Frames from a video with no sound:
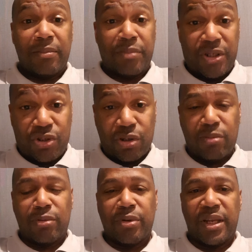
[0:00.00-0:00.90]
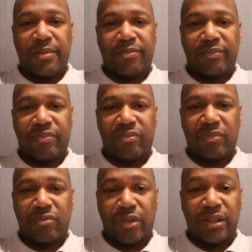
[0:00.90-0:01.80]
big trouble with Him.
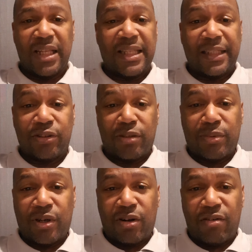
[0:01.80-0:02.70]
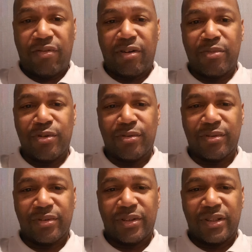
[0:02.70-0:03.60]
But let that trouble not come from you.
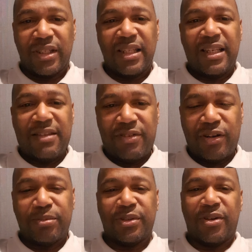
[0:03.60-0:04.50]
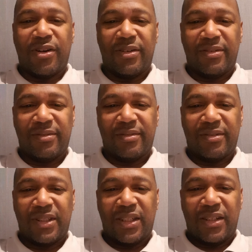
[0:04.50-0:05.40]
Leave it up to God.
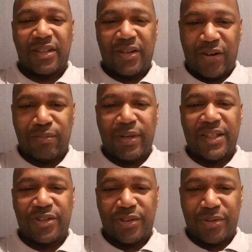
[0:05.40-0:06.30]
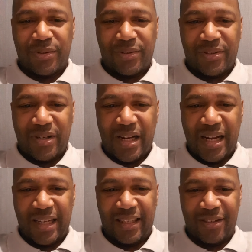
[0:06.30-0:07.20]
God bless you.
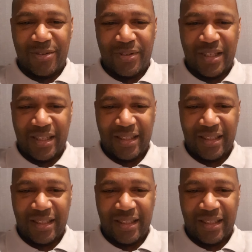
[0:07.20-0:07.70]
Hallelujah.